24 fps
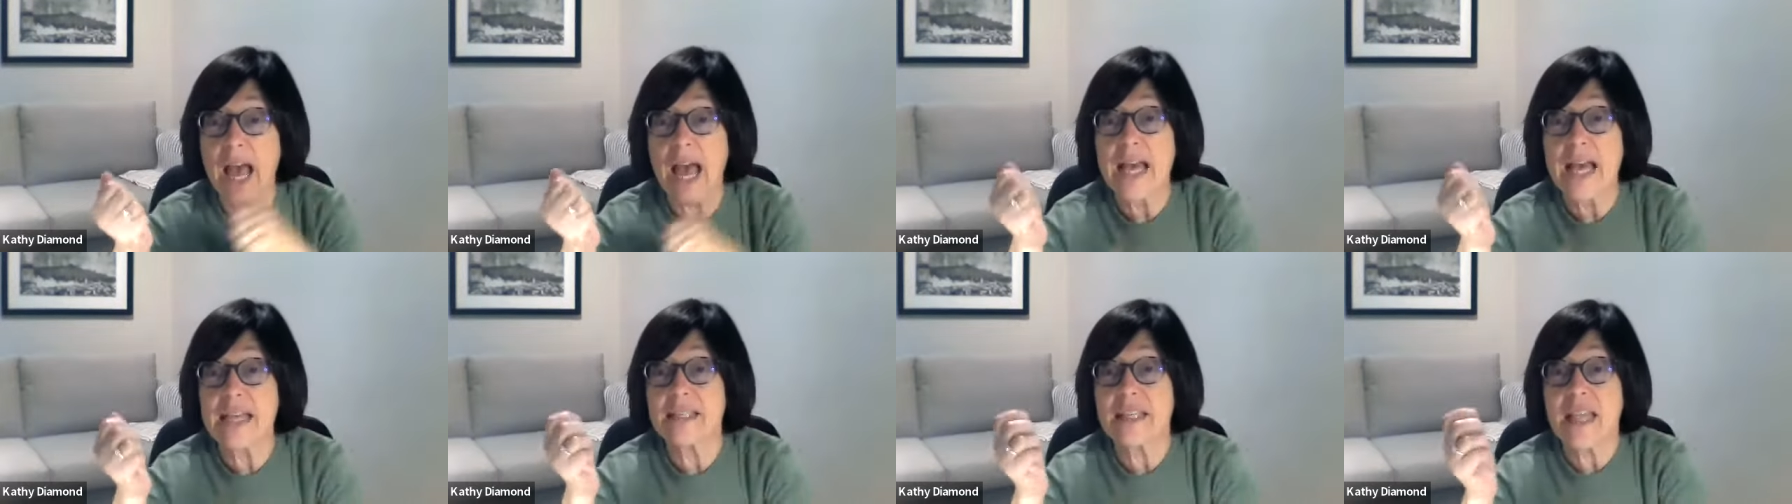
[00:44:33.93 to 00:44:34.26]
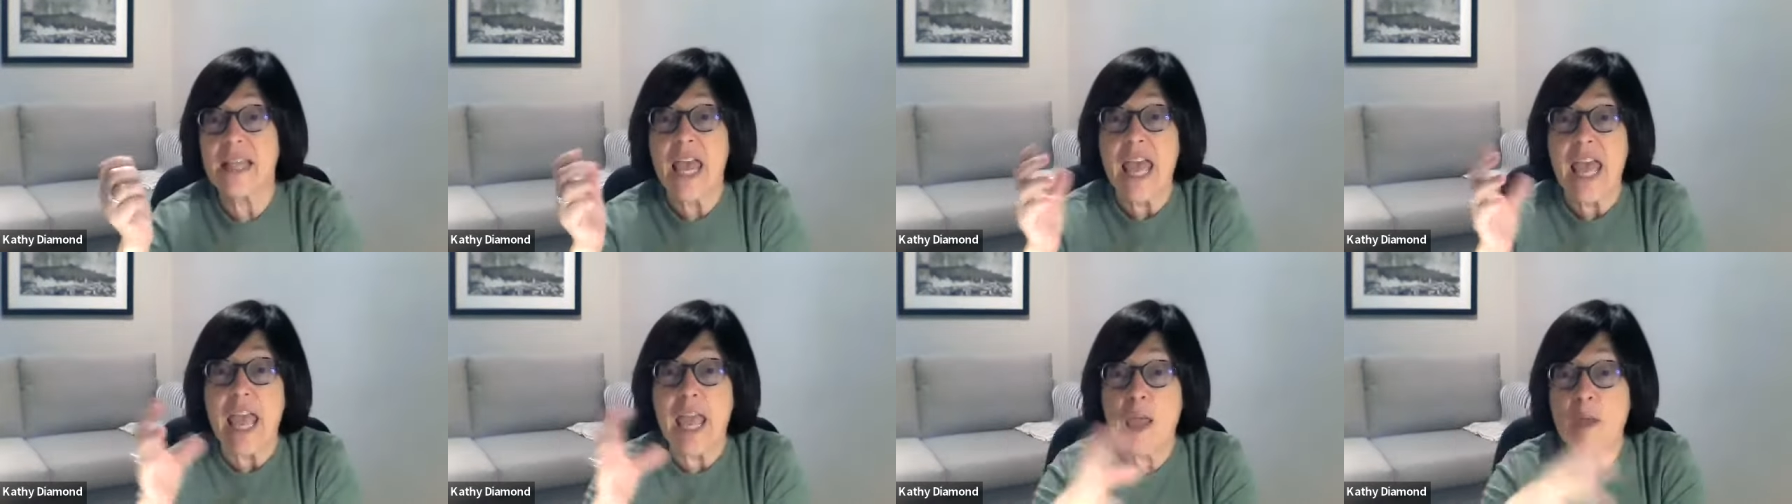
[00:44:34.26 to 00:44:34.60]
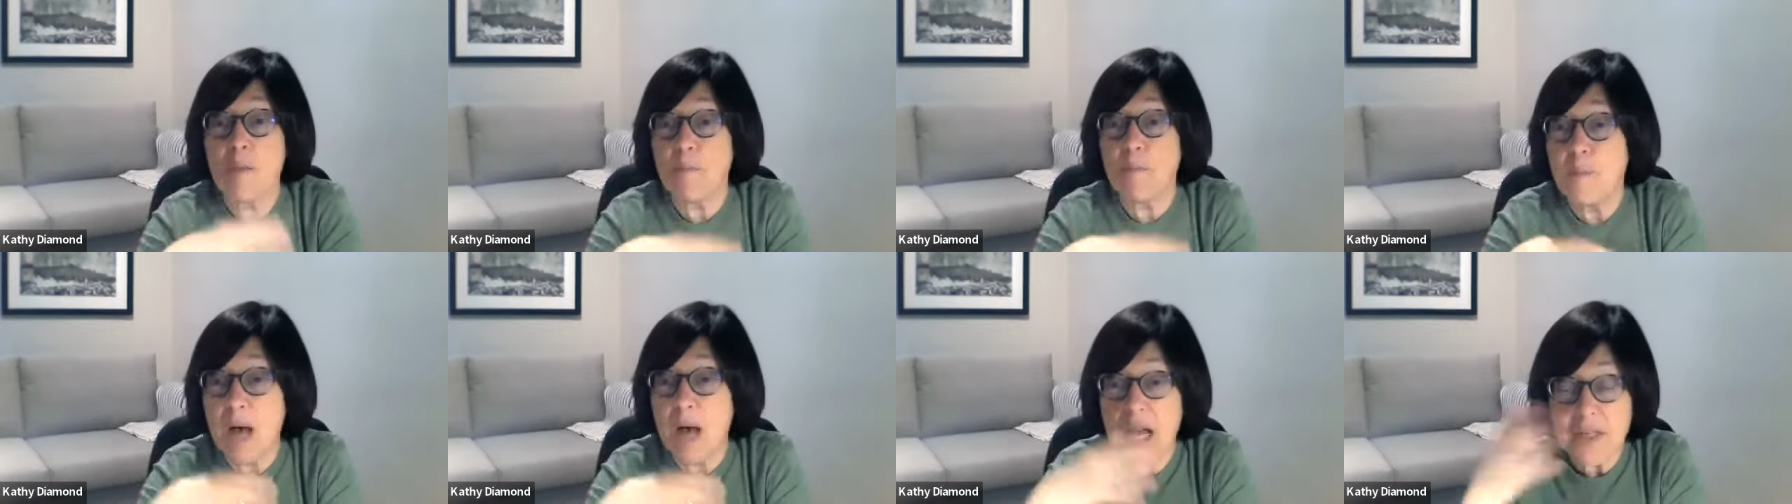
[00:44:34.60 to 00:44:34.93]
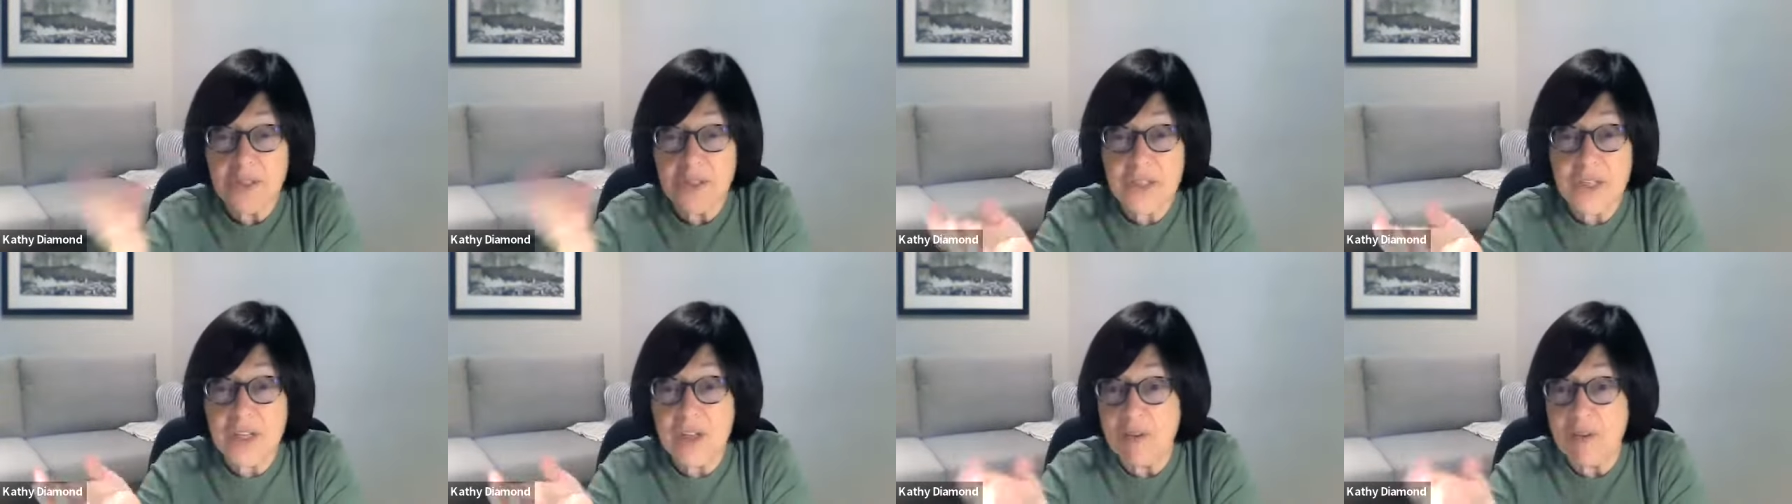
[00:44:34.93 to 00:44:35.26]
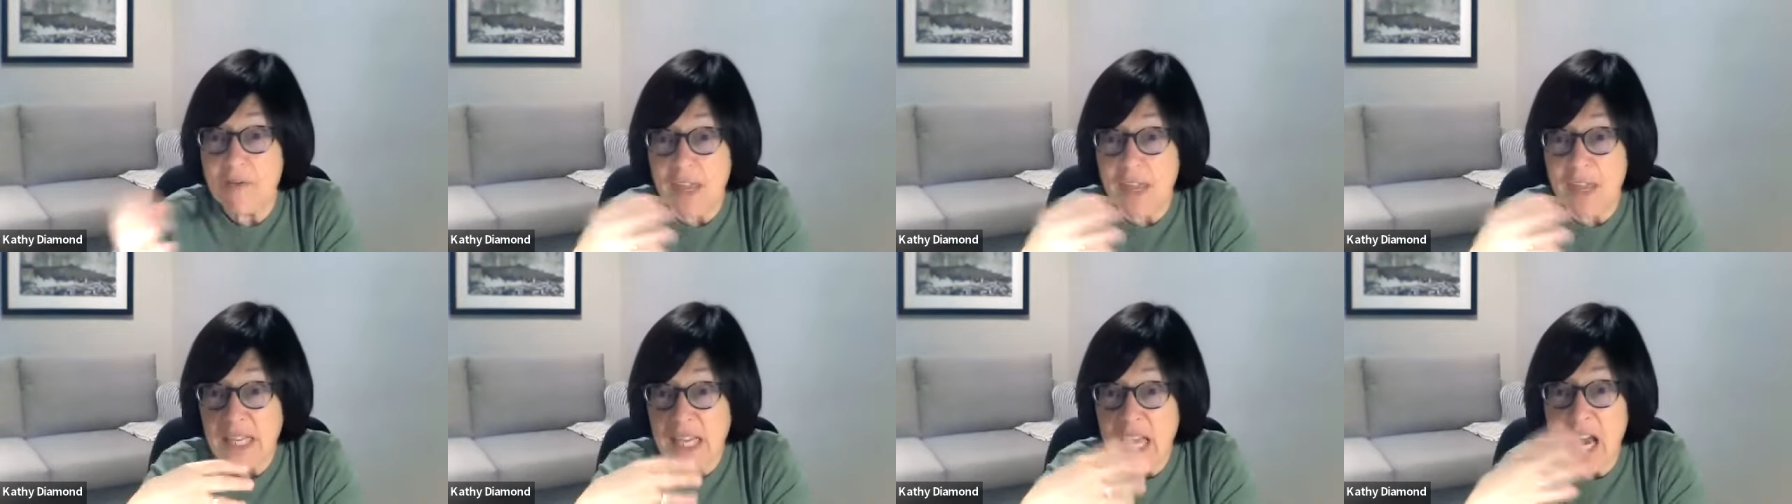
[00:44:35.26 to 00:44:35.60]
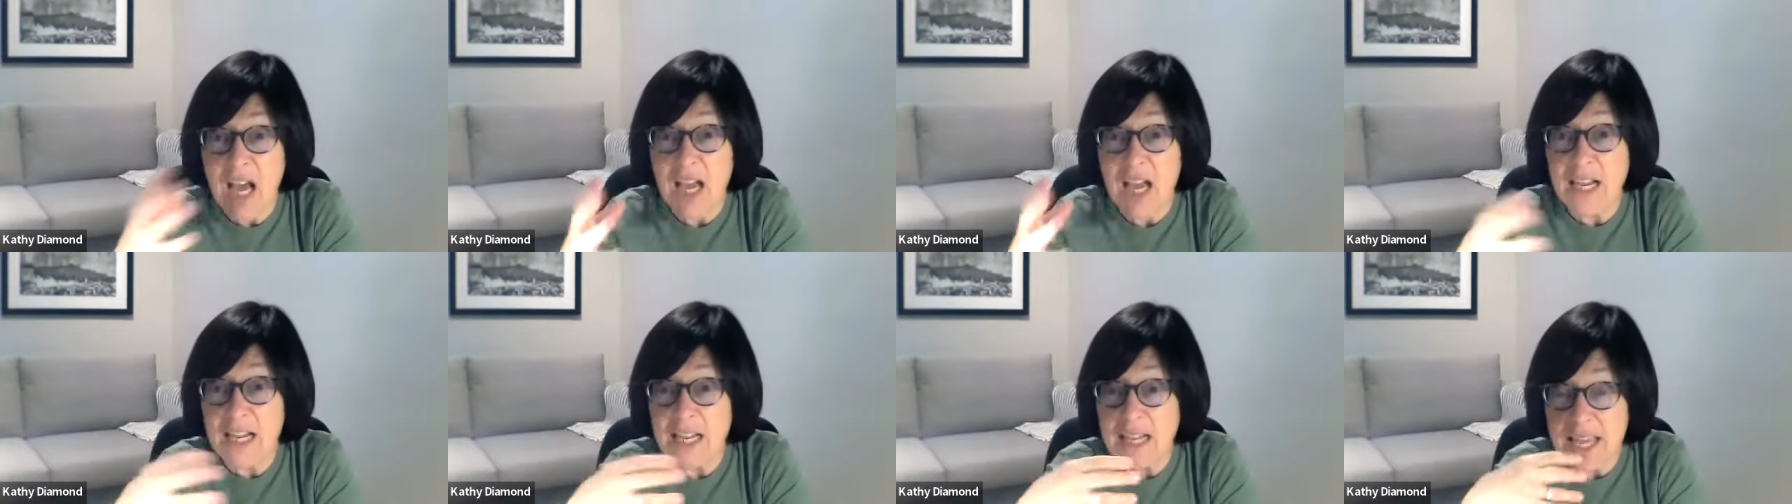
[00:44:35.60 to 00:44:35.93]
as impulsive and
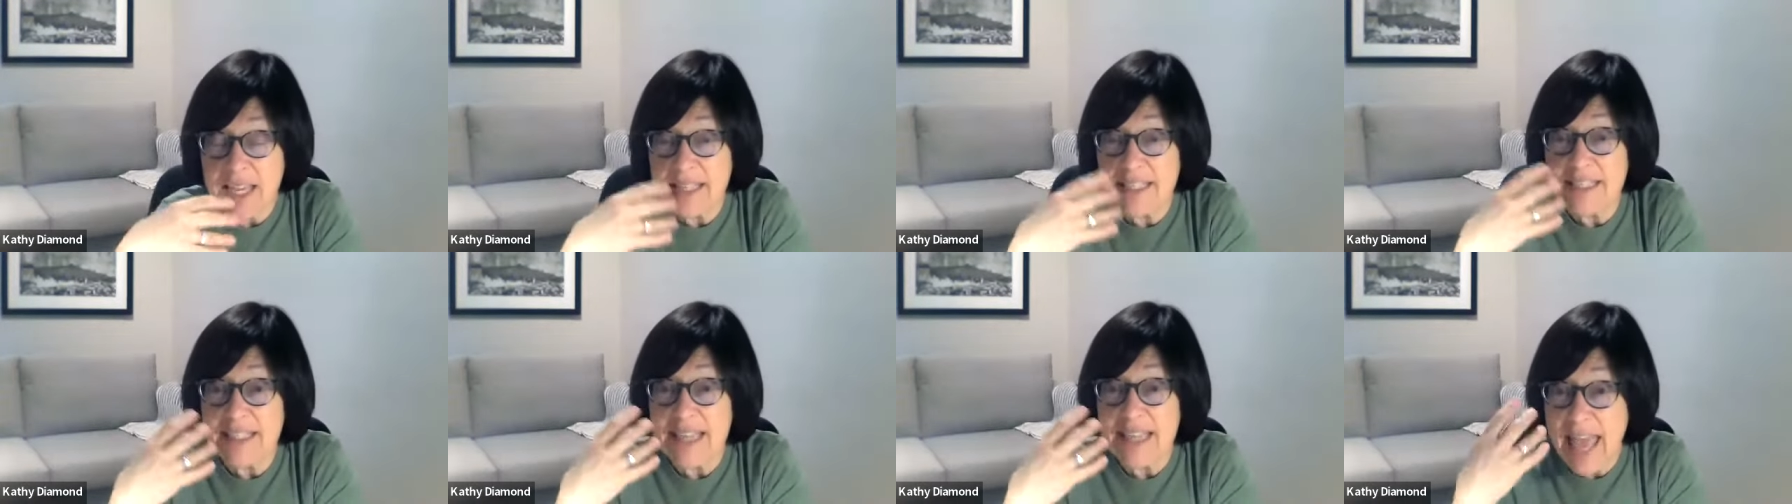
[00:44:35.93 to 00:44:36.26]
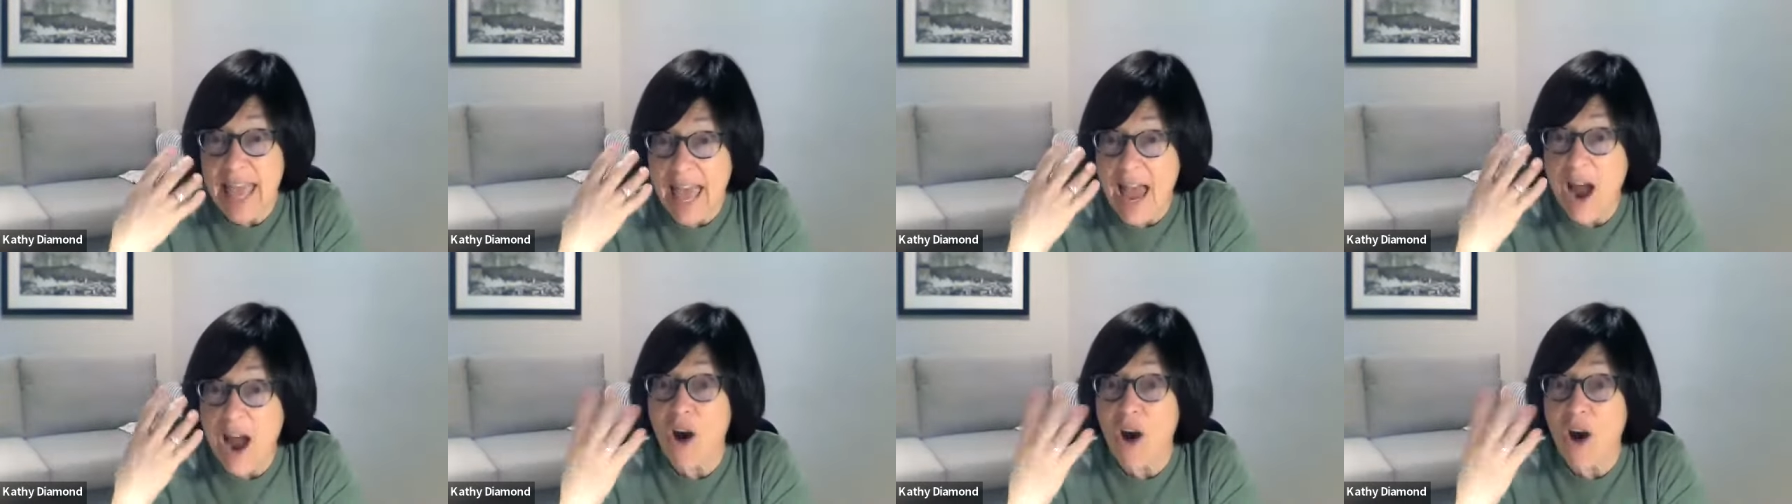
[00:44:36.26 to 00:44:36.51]
young as